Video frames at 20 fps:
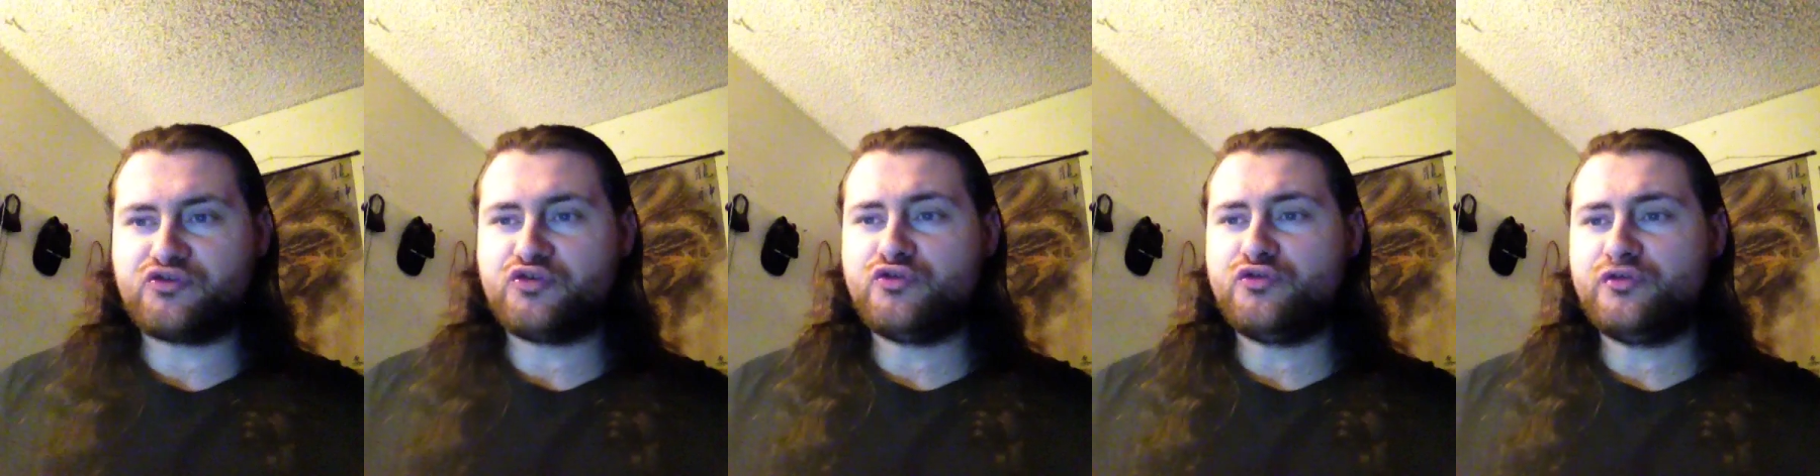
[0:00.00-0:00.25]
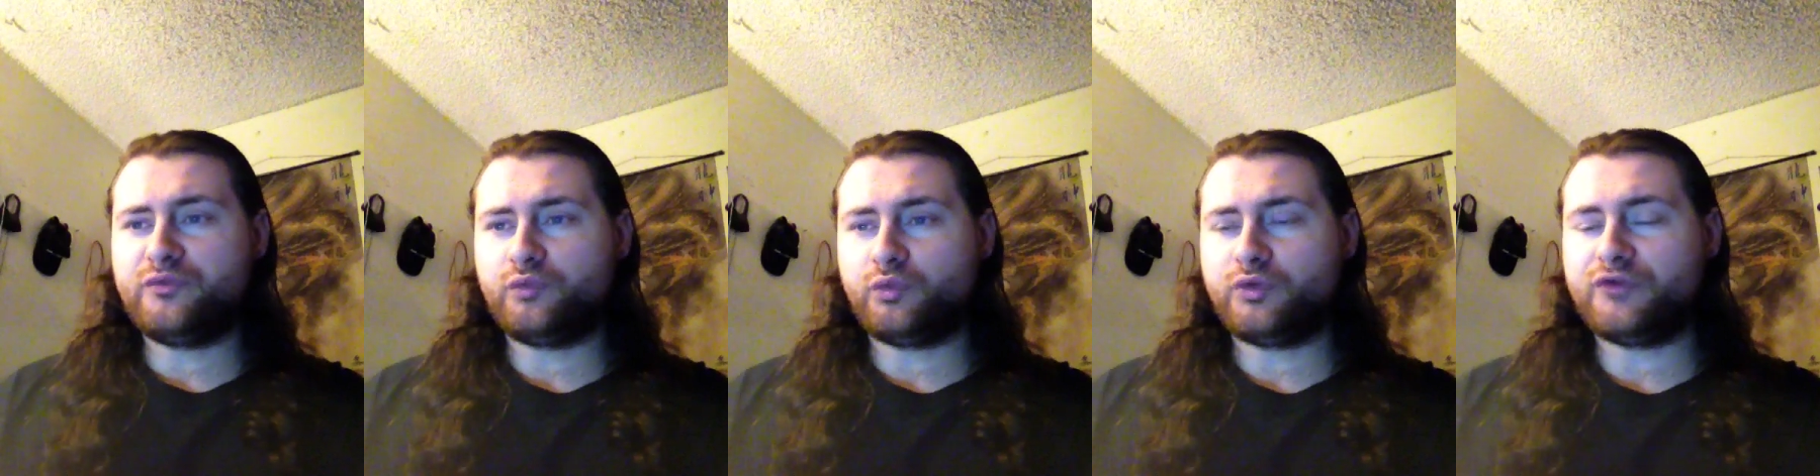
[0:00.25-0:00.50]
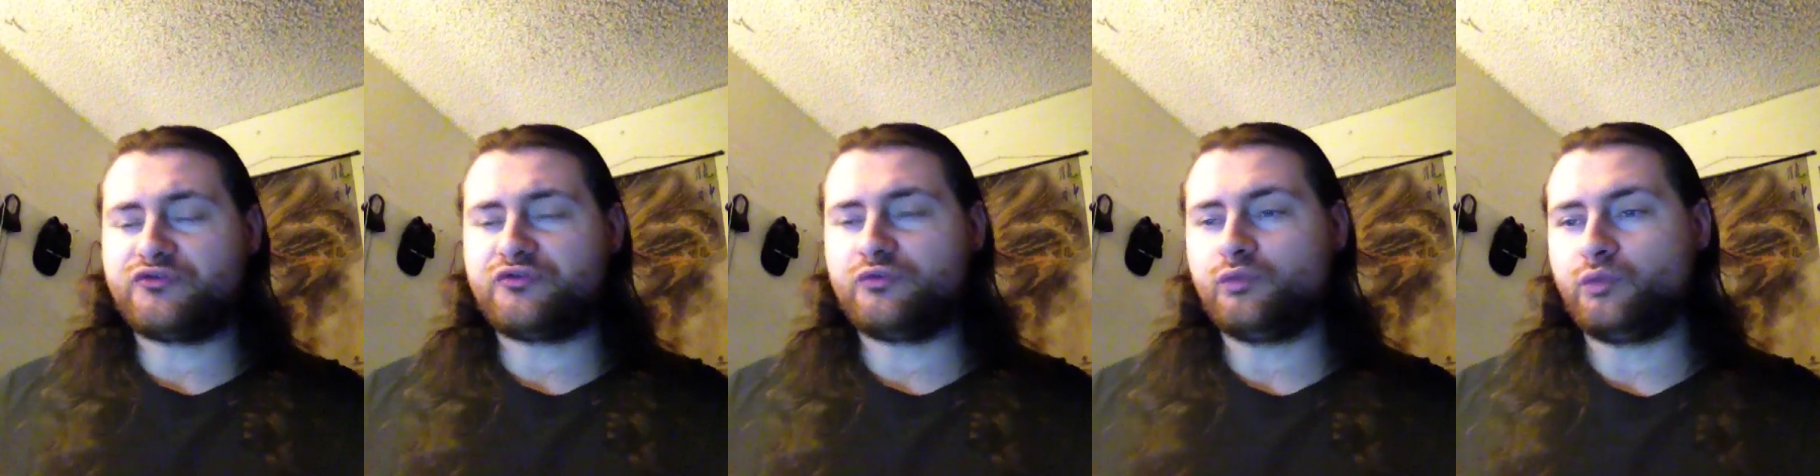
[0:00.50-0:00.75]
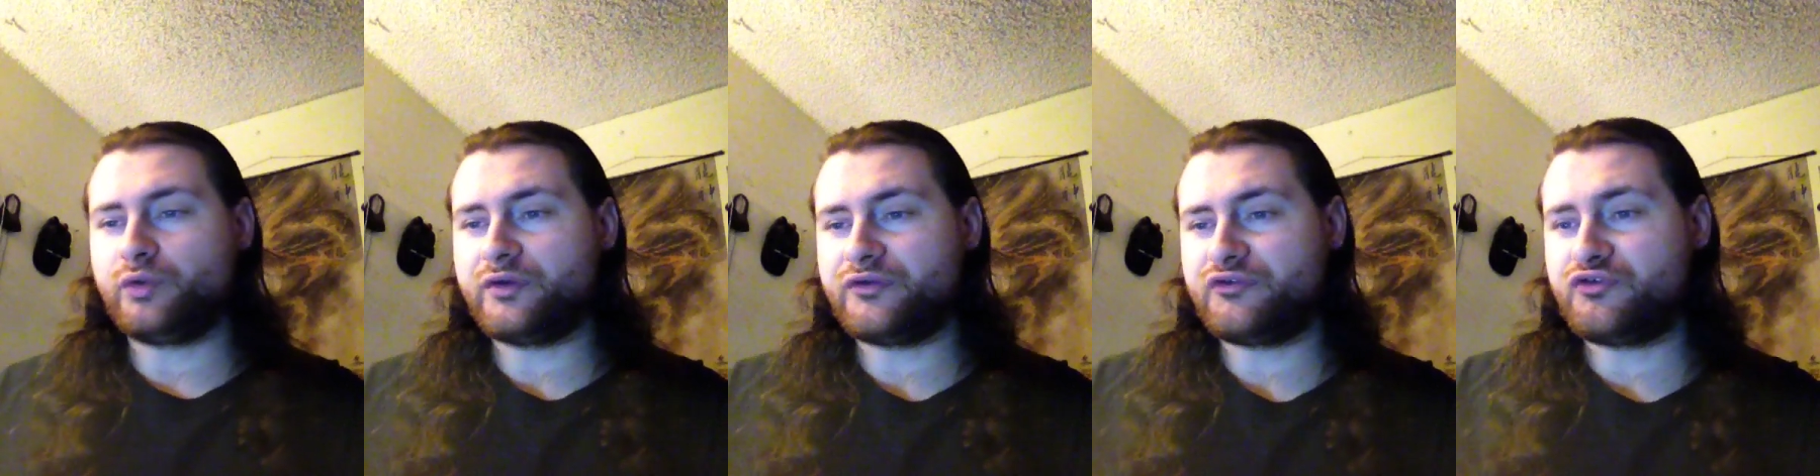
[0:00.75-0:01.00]
two with
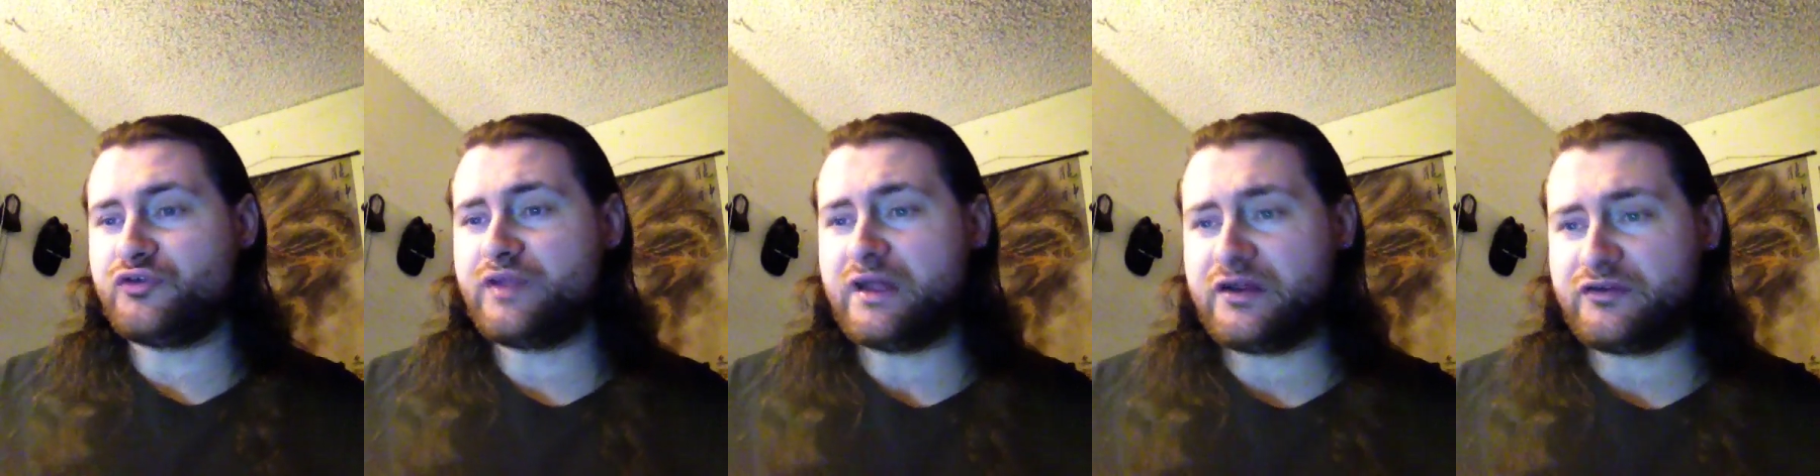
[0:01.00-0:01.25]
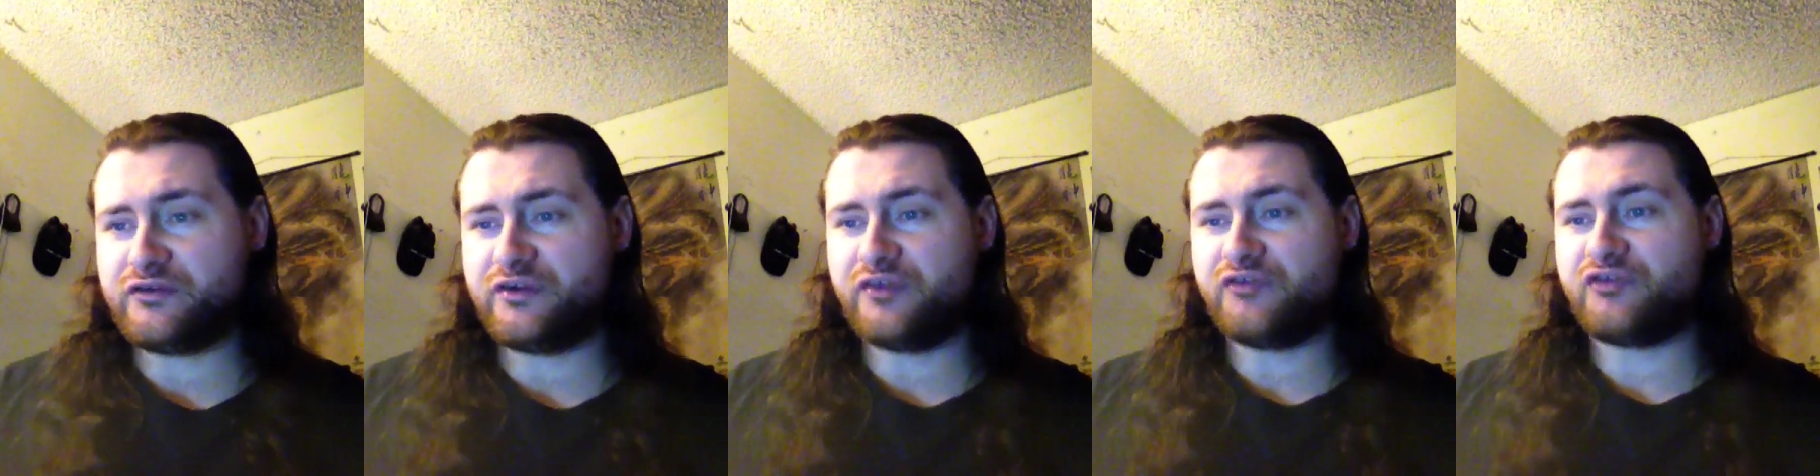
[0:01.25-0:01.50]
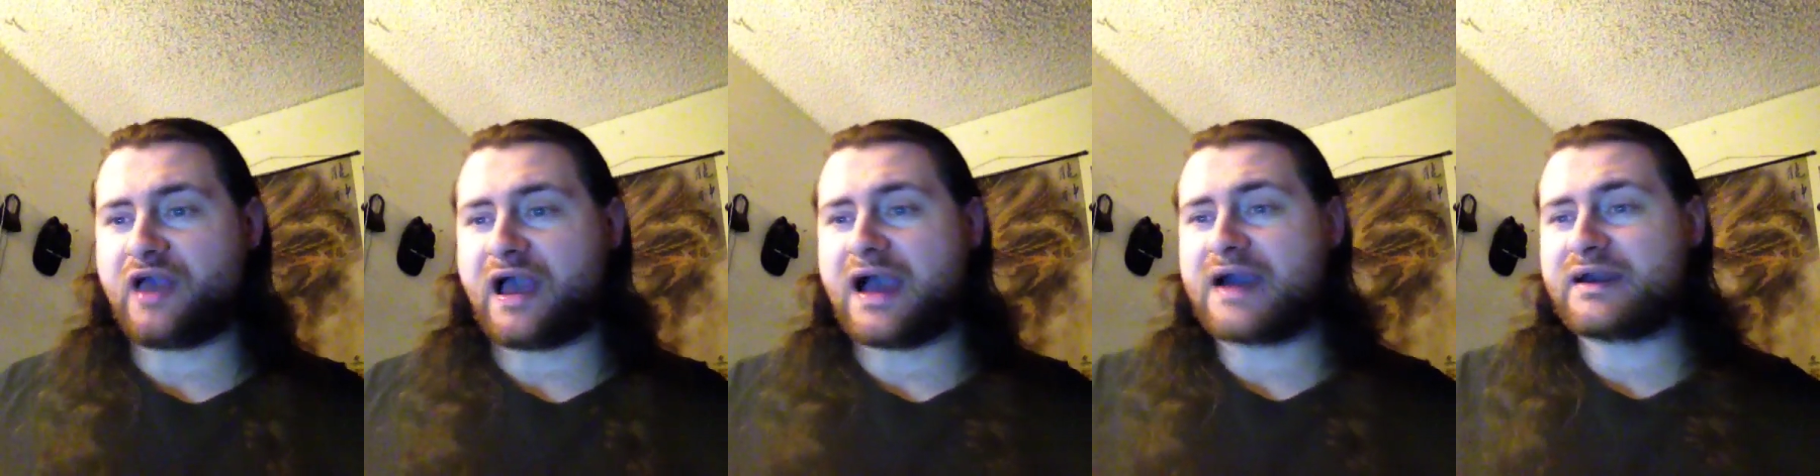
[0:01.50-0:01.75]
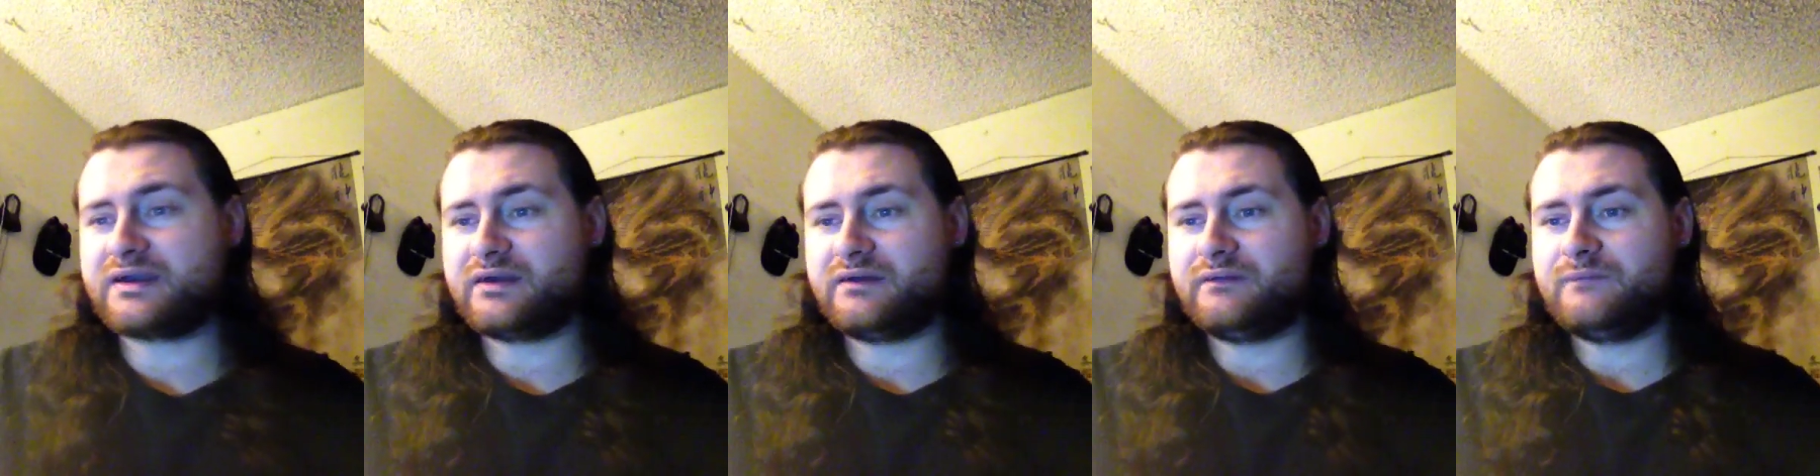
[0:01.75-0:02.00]
with 2000
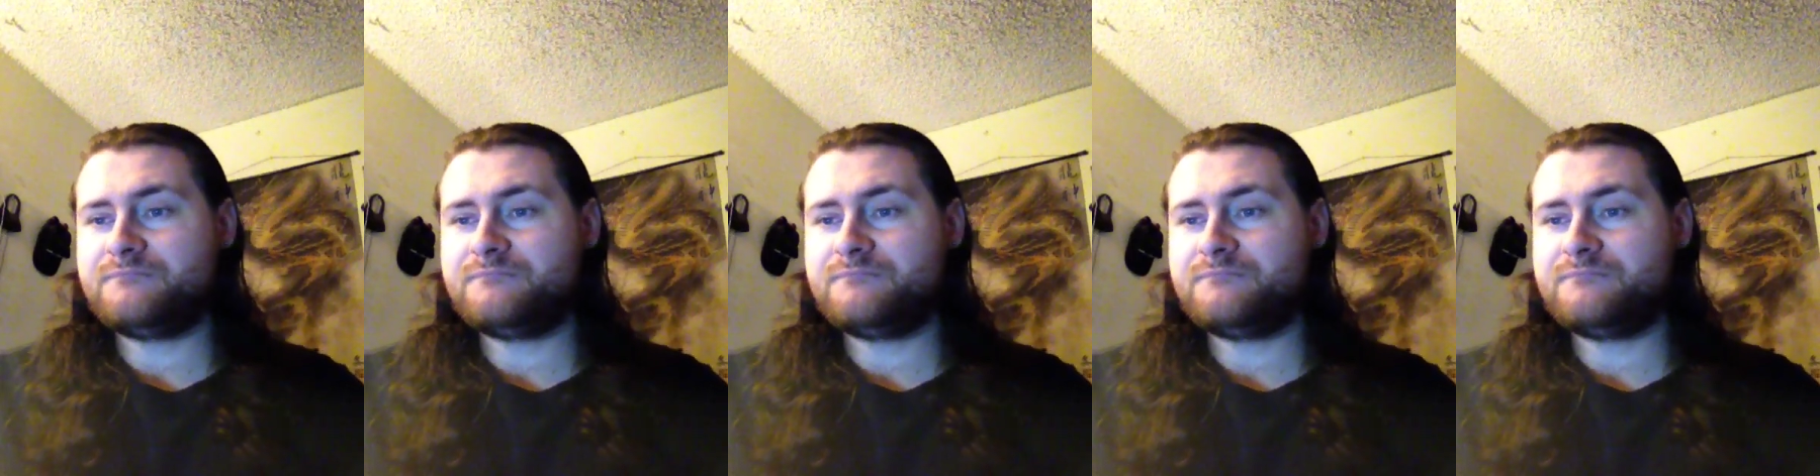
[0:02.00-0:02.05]
attack